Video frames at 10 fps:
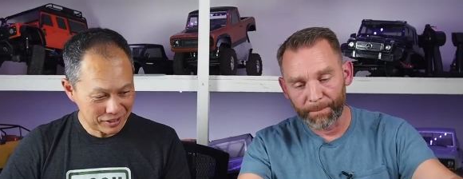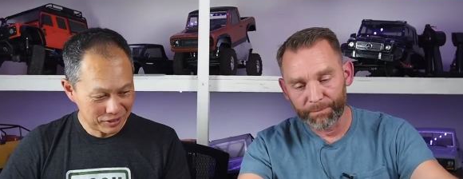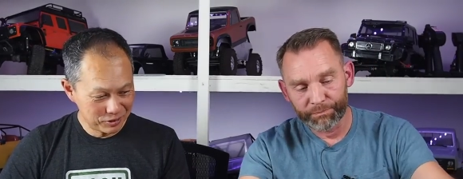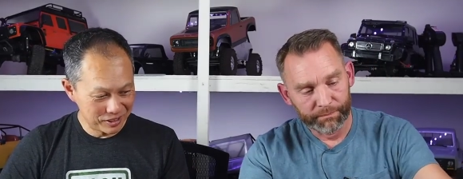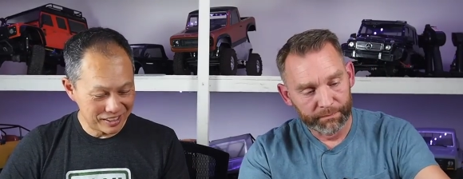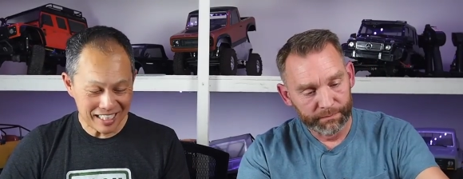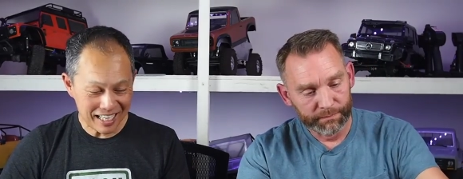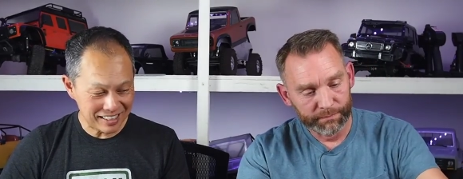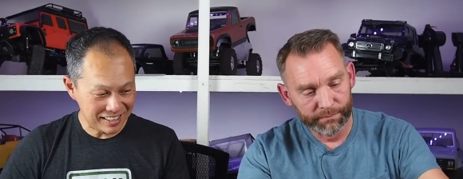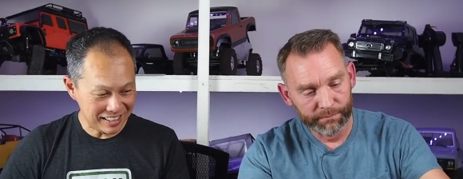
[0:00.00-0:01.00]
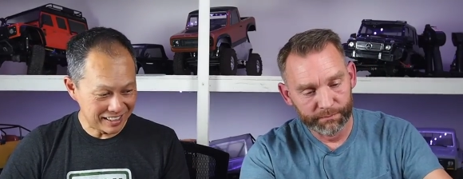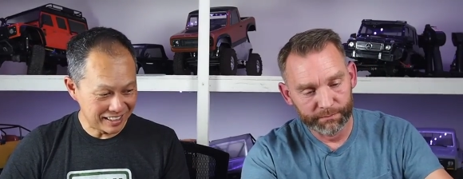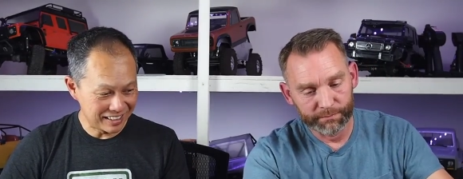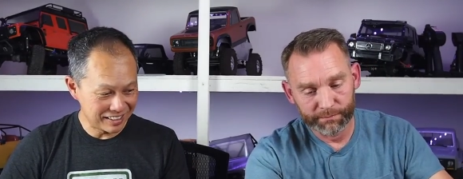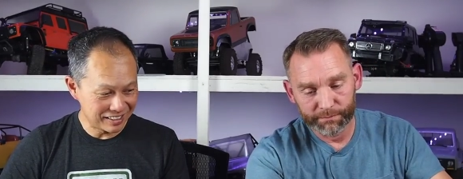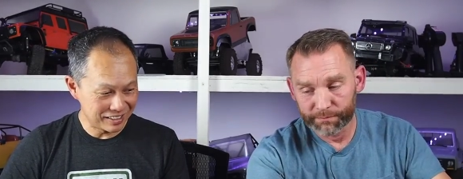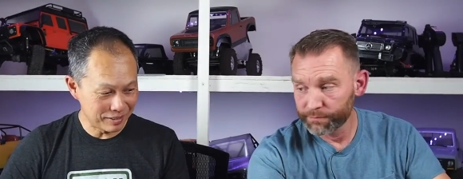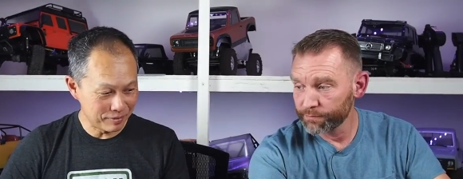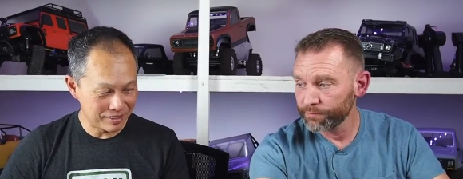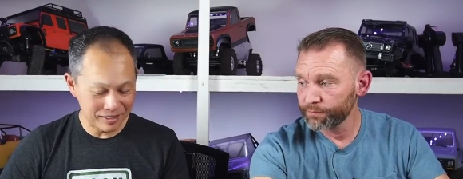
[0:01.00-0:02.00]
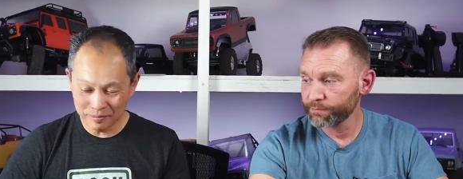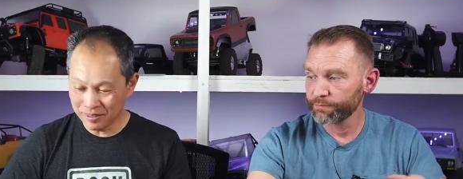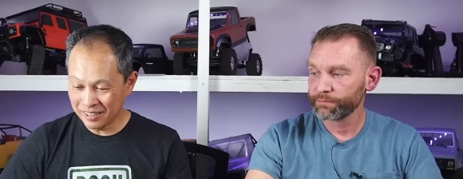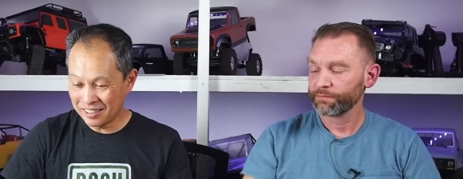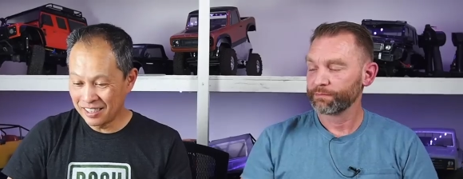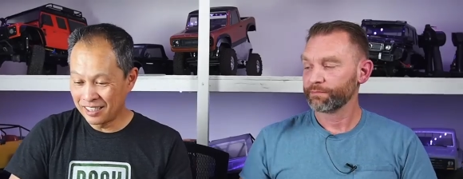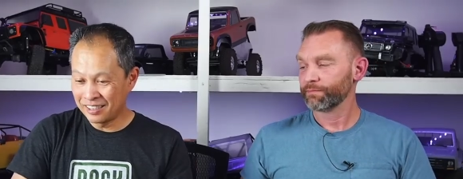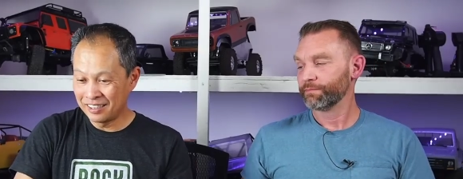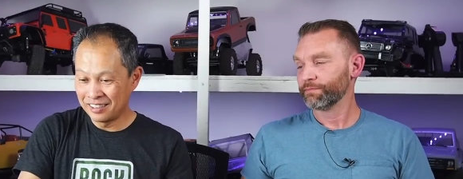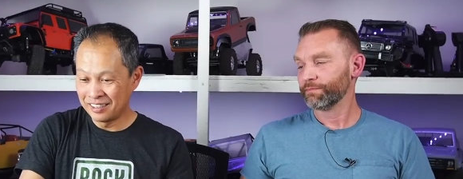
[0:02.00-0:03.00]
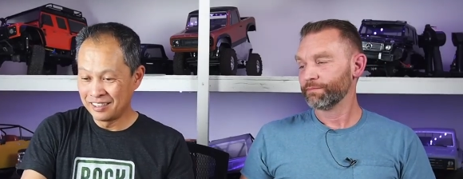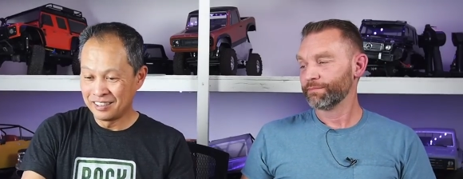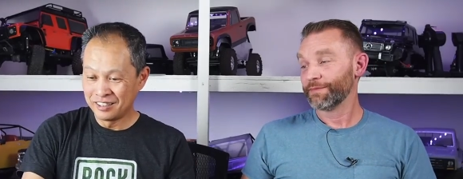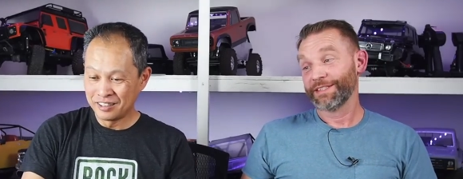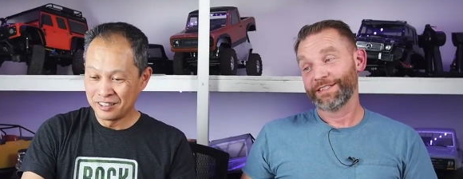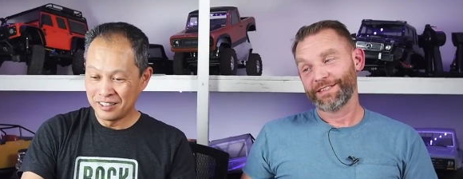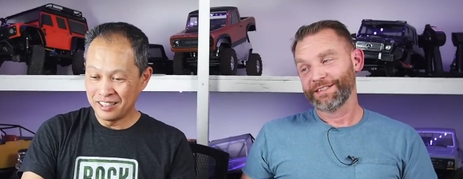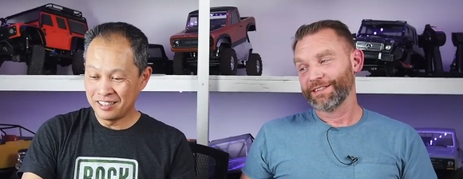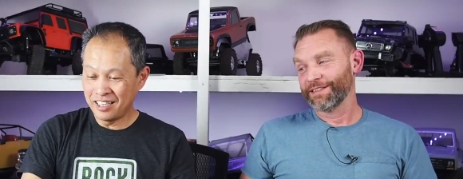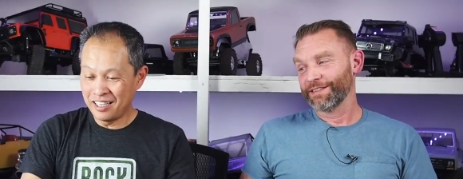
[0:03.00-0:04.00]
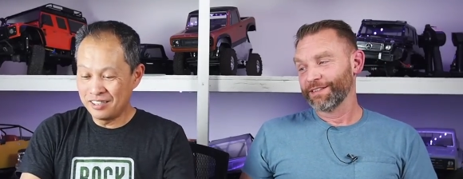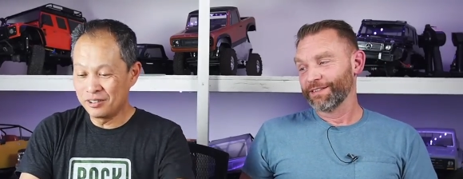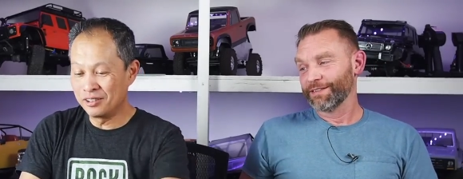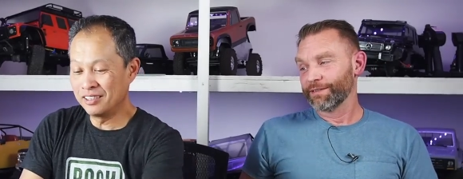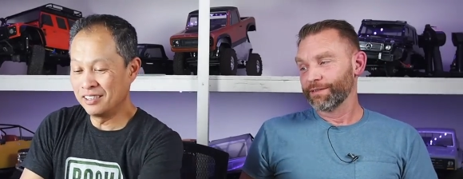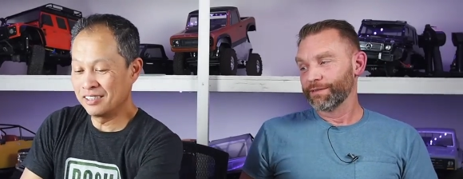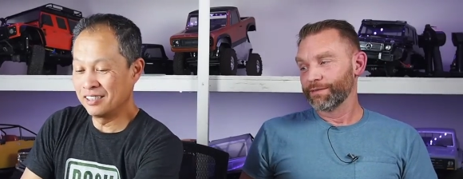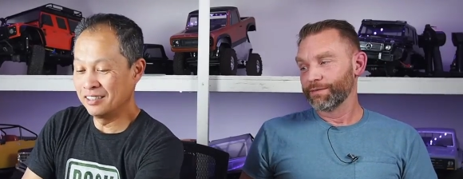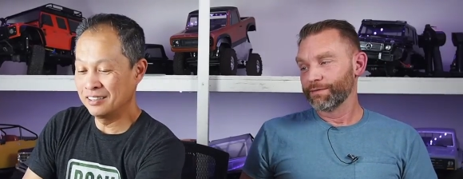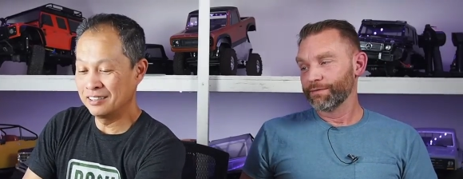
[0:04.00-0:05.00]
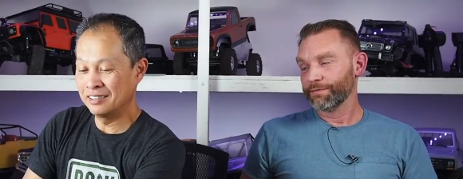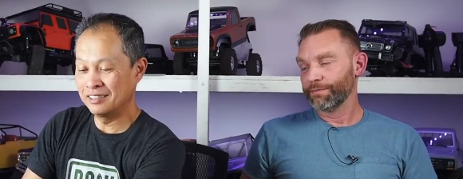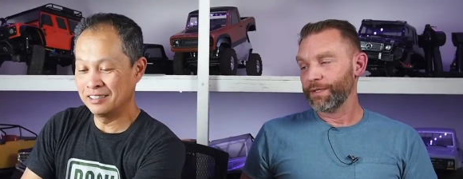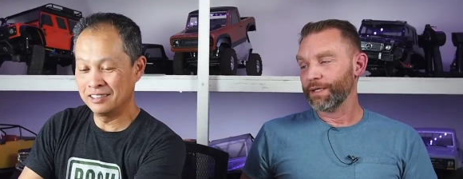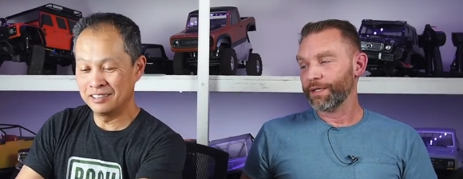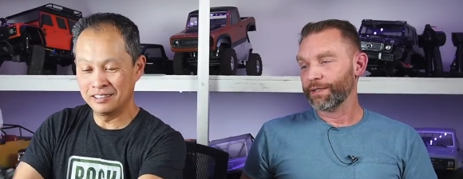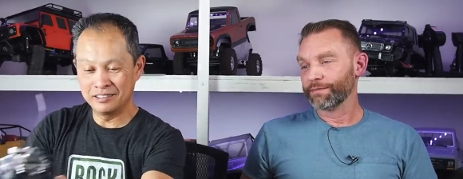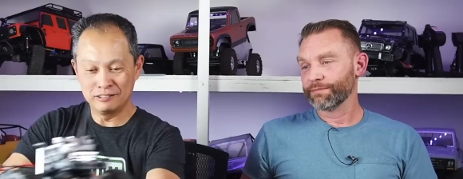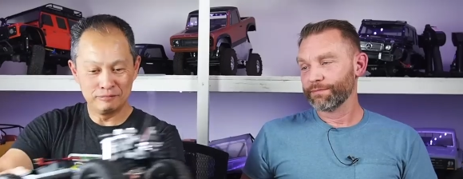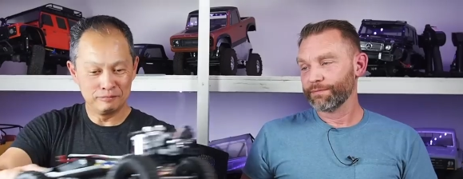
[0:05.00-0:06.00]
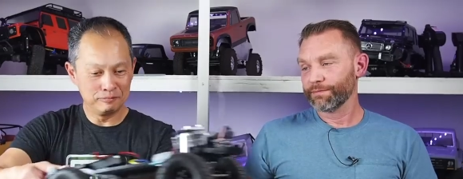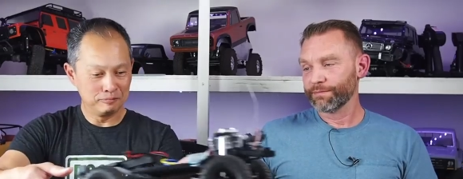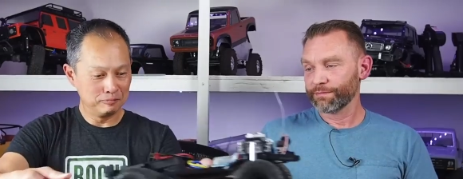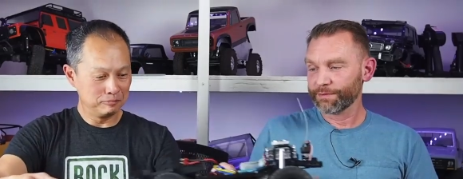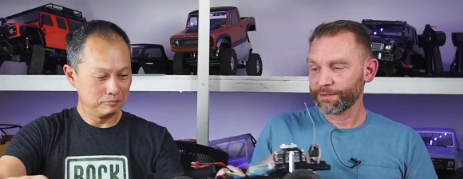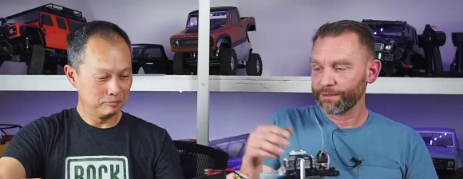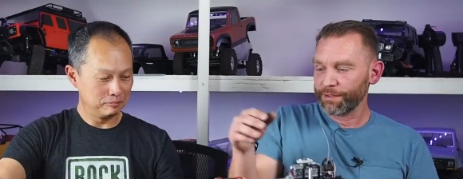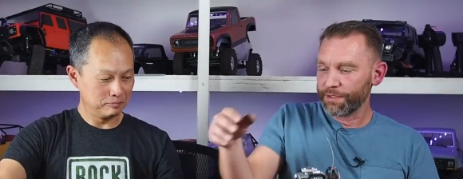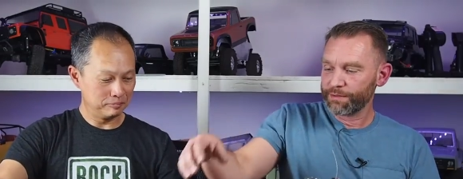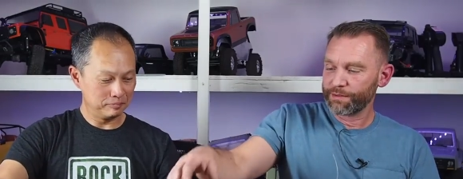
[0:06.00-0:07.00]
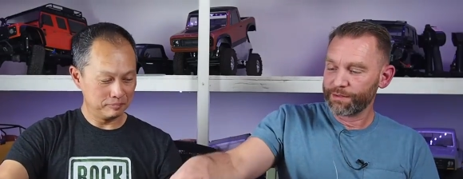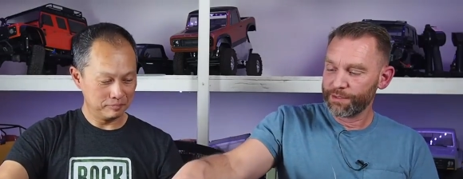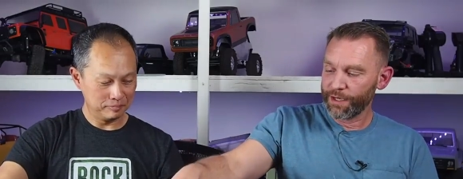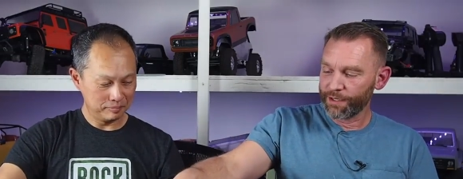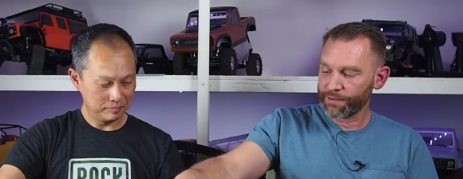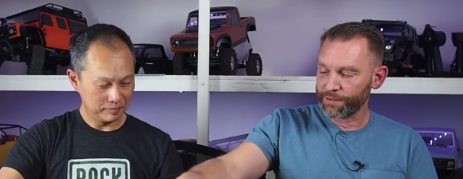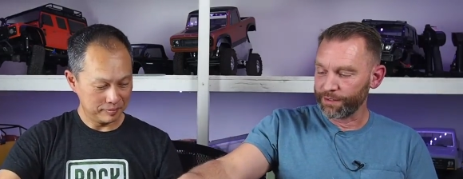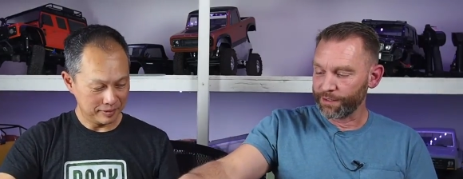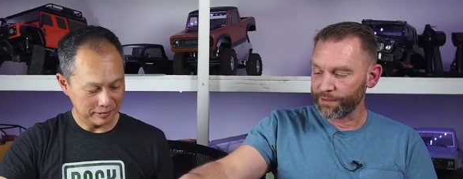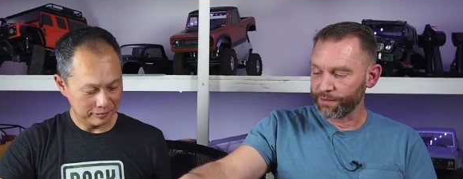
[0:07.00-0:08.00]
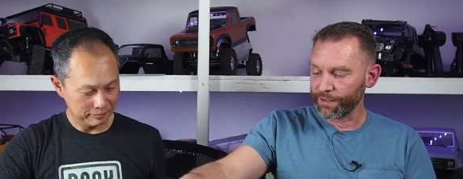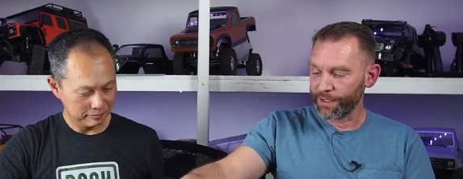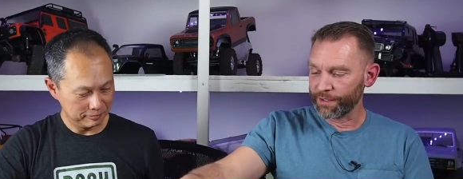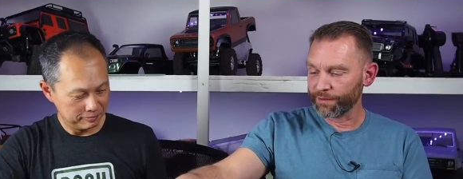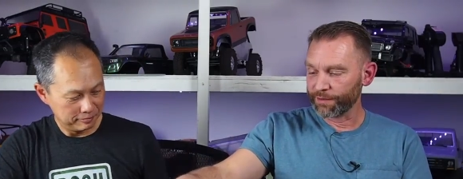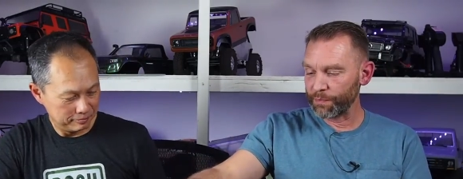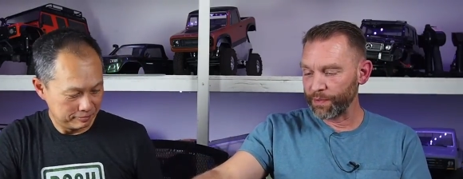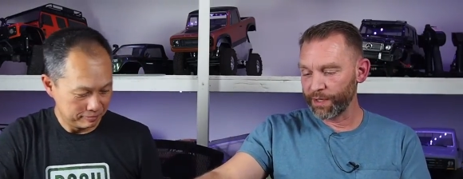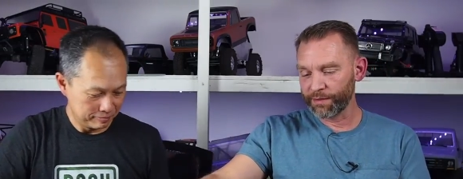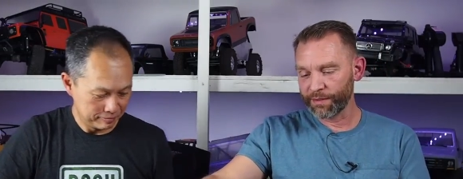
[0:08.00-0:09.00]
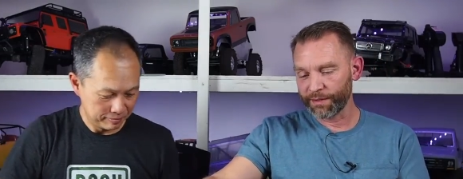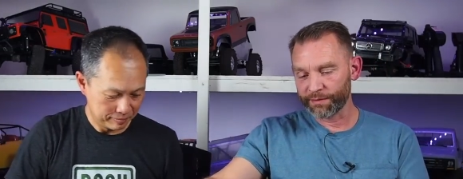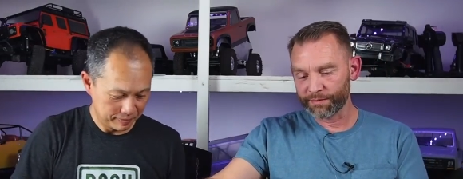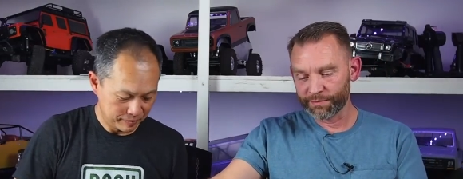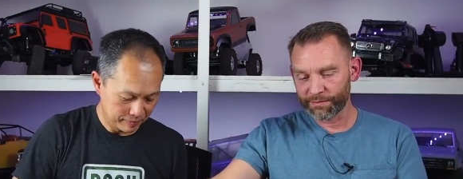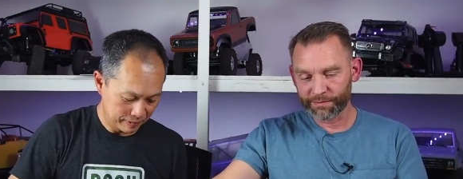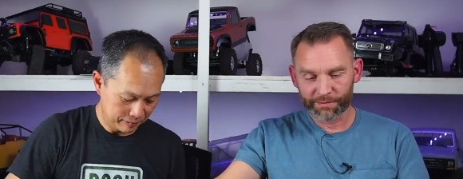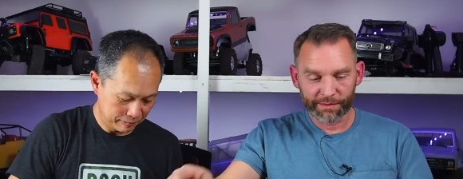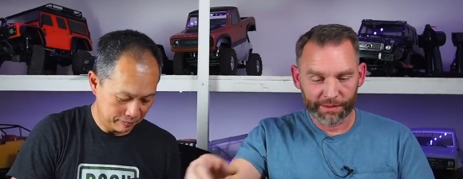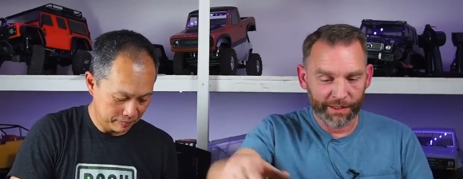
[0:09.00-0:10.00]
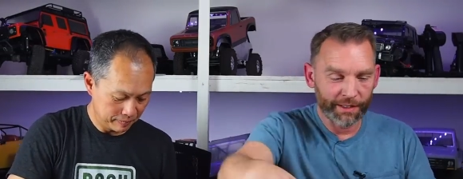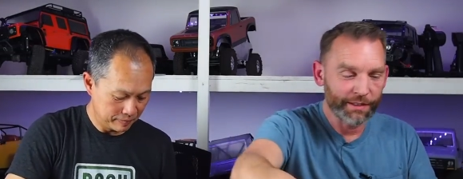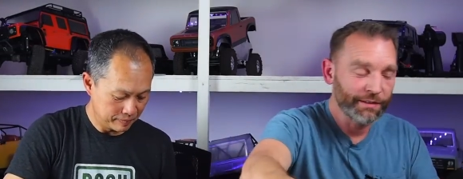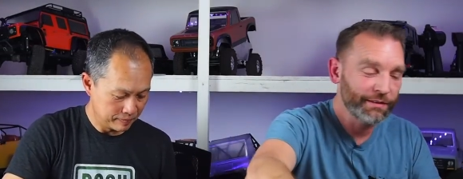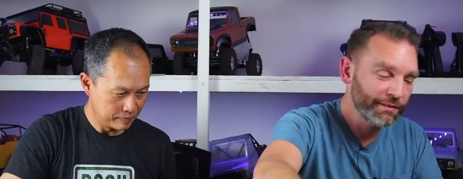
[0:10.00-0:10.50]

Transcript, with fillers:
Speaker 1: to the chassis. Some something's gotta encase all this, huh?
Speaker 2: Yeah. So here's the chassis, and and comparing again